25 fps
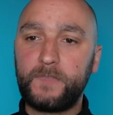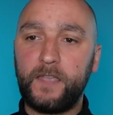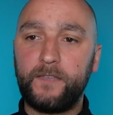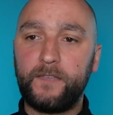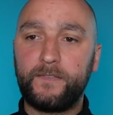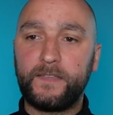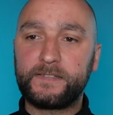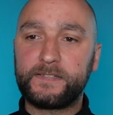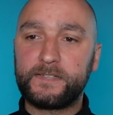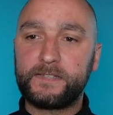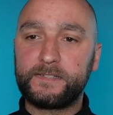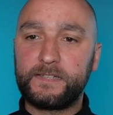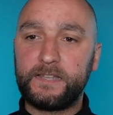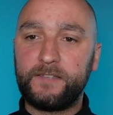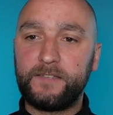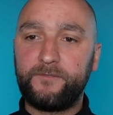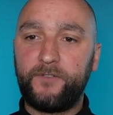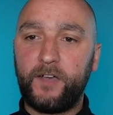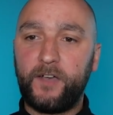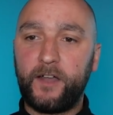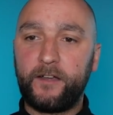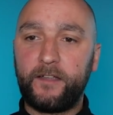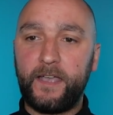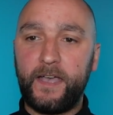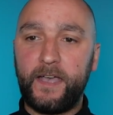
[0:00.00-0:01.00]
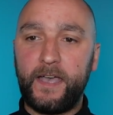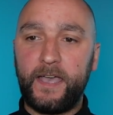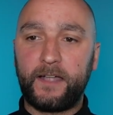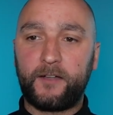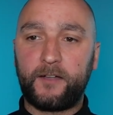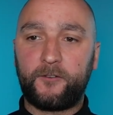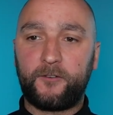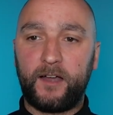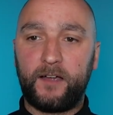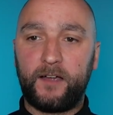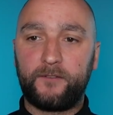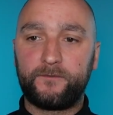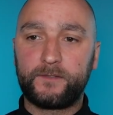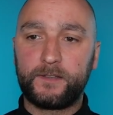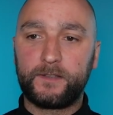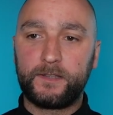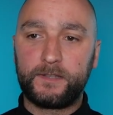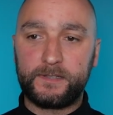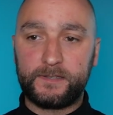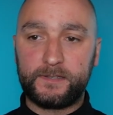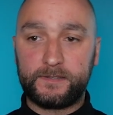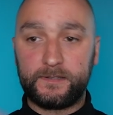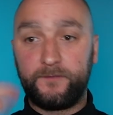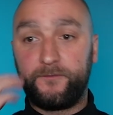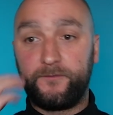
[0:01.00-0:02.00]
This is the very
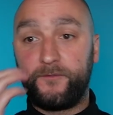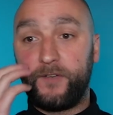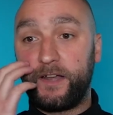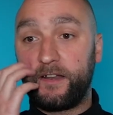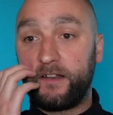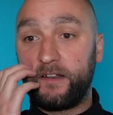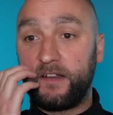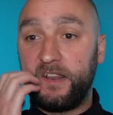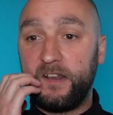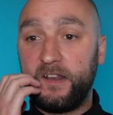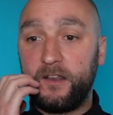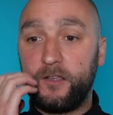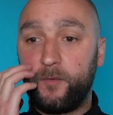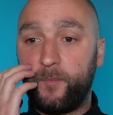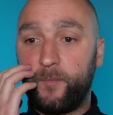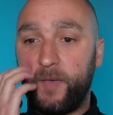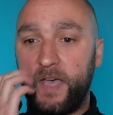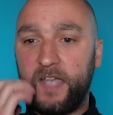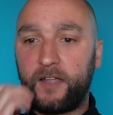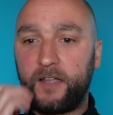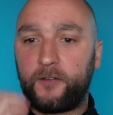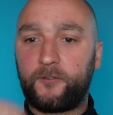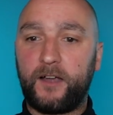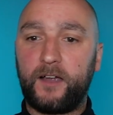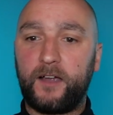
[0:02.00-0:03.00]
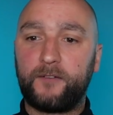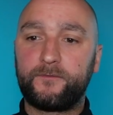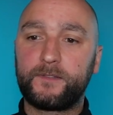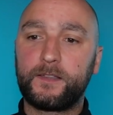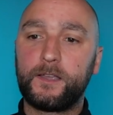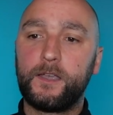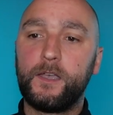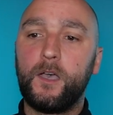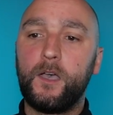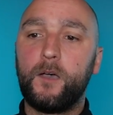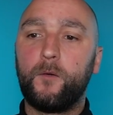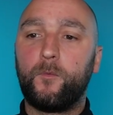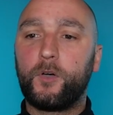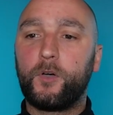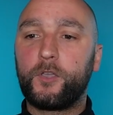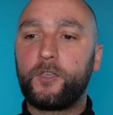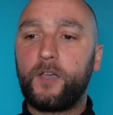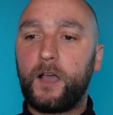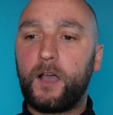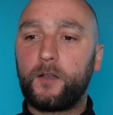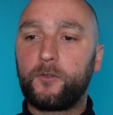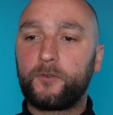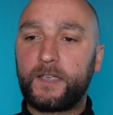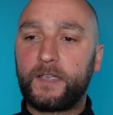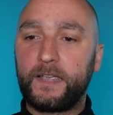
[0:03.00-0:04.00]
Lilium aircraft. What you
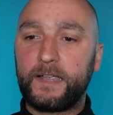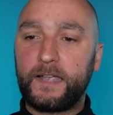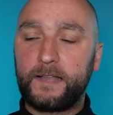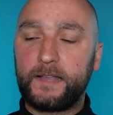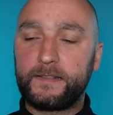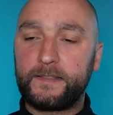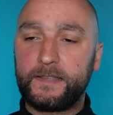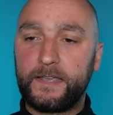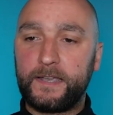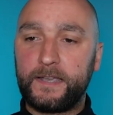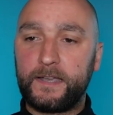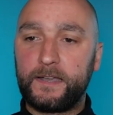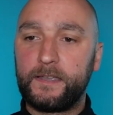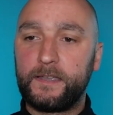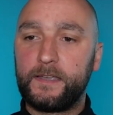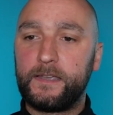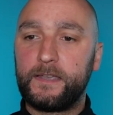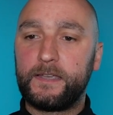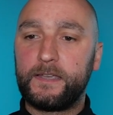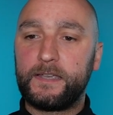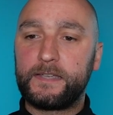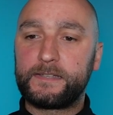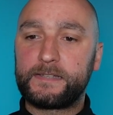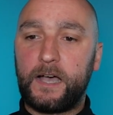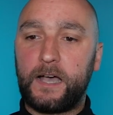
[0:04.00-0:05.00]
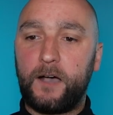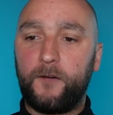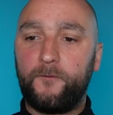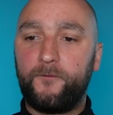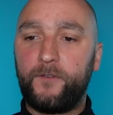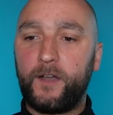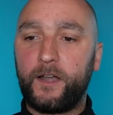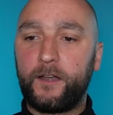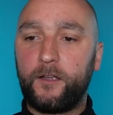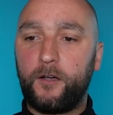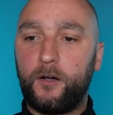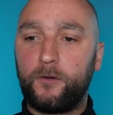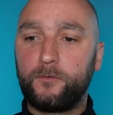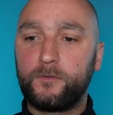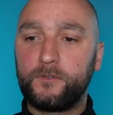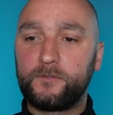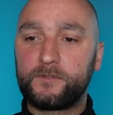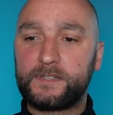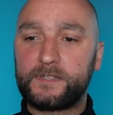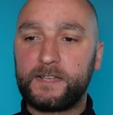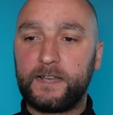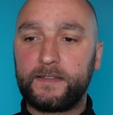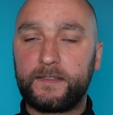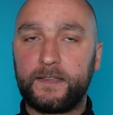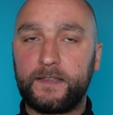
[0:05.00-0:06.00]
are looking at here is our very own
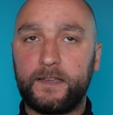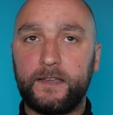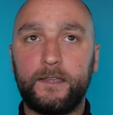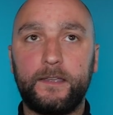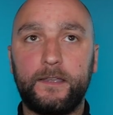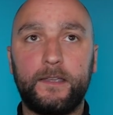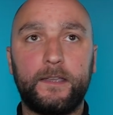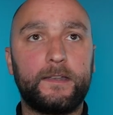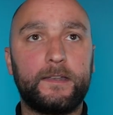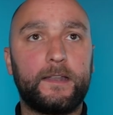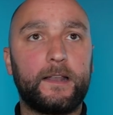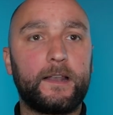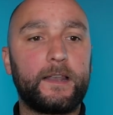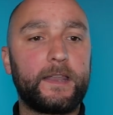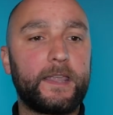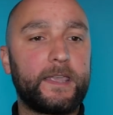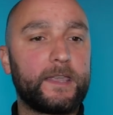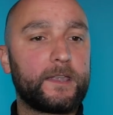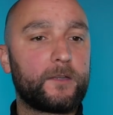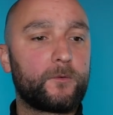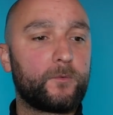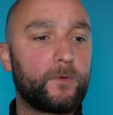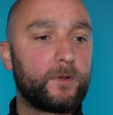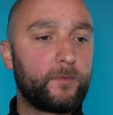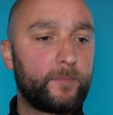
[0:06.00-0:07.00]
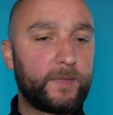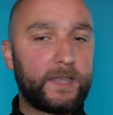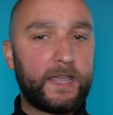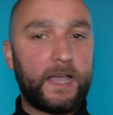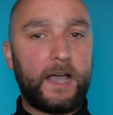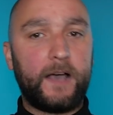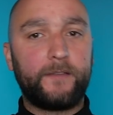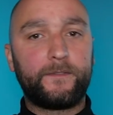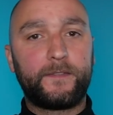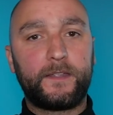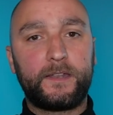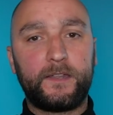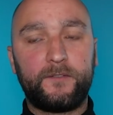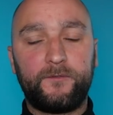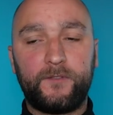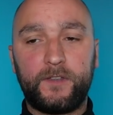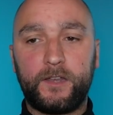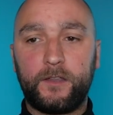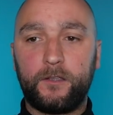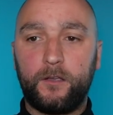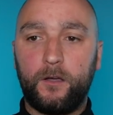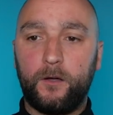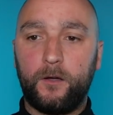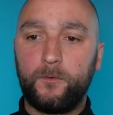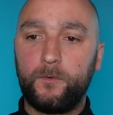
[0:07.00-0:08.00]
newsletter. The link will be under the
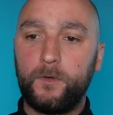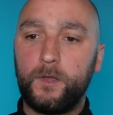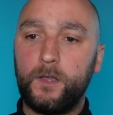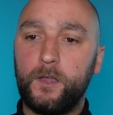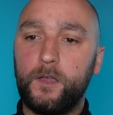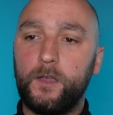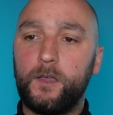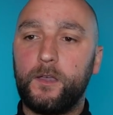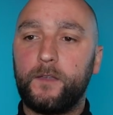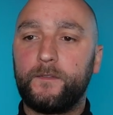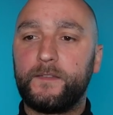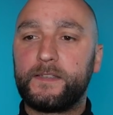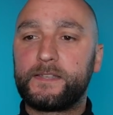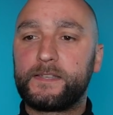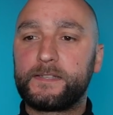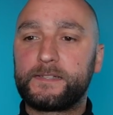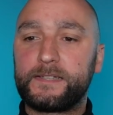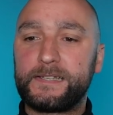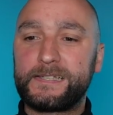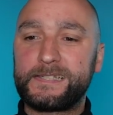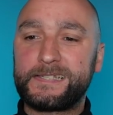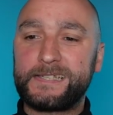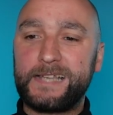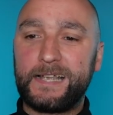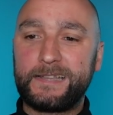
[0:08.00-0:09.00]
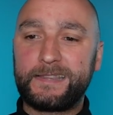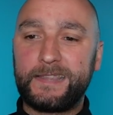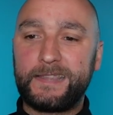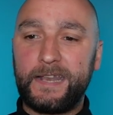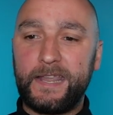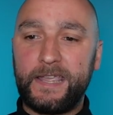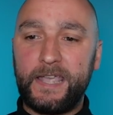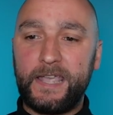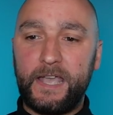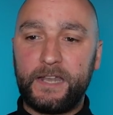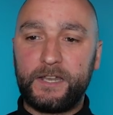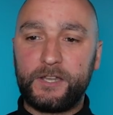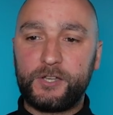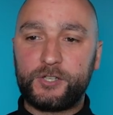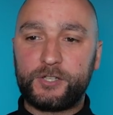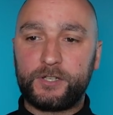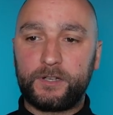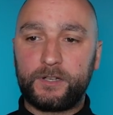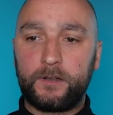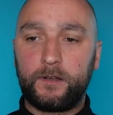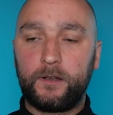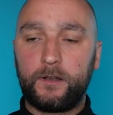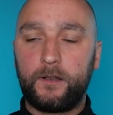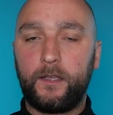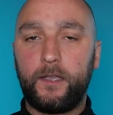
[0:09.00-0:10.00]
video. This is the Saturday
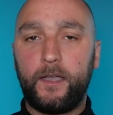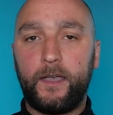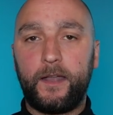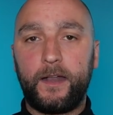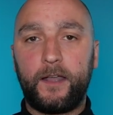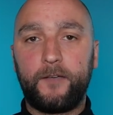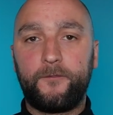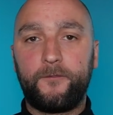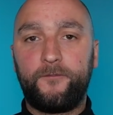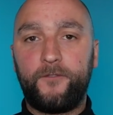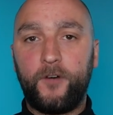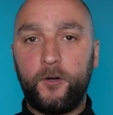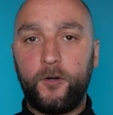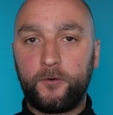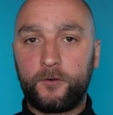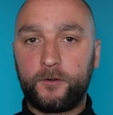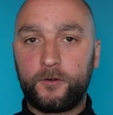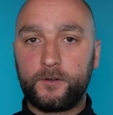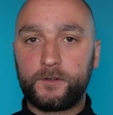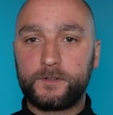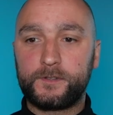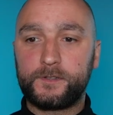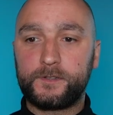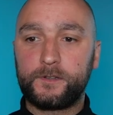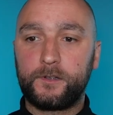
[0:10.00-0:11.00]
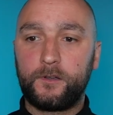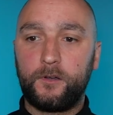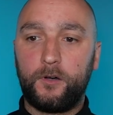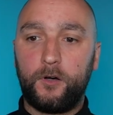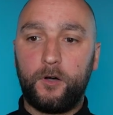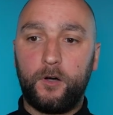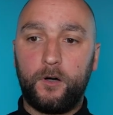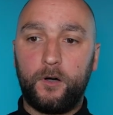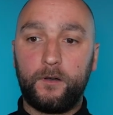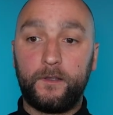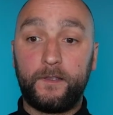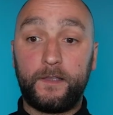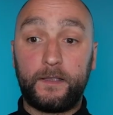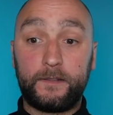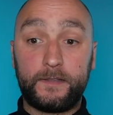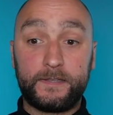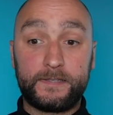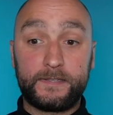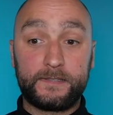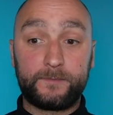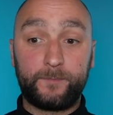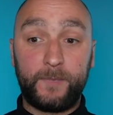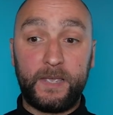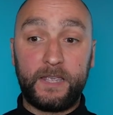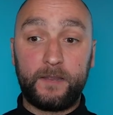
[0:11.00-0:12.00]
edition, and I focus on, this
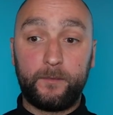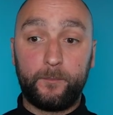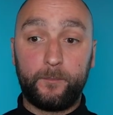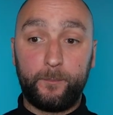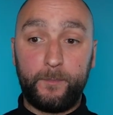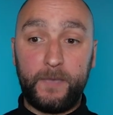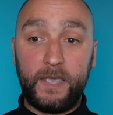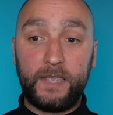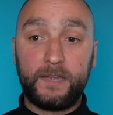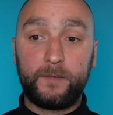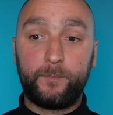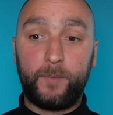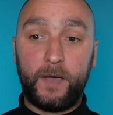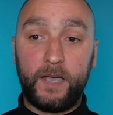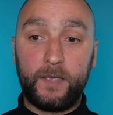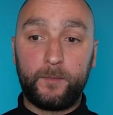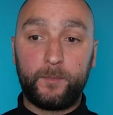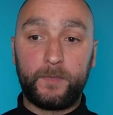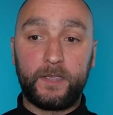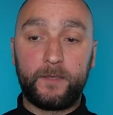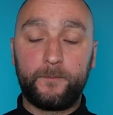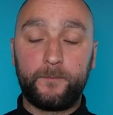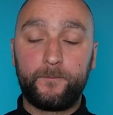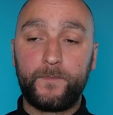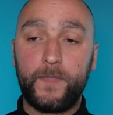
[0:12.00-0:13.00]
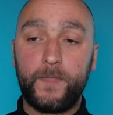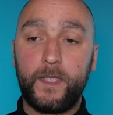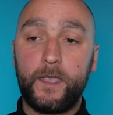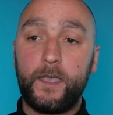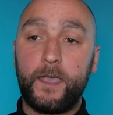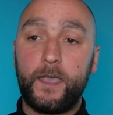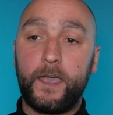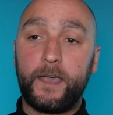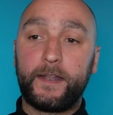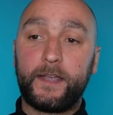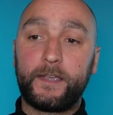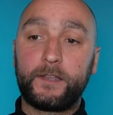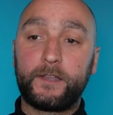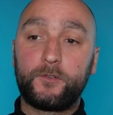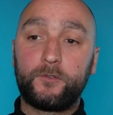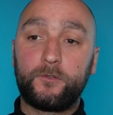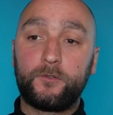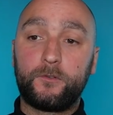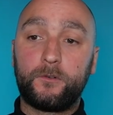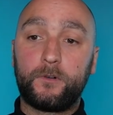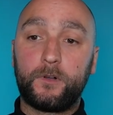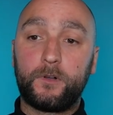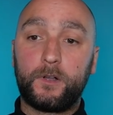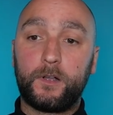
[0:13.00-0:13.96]
is made by me, and I do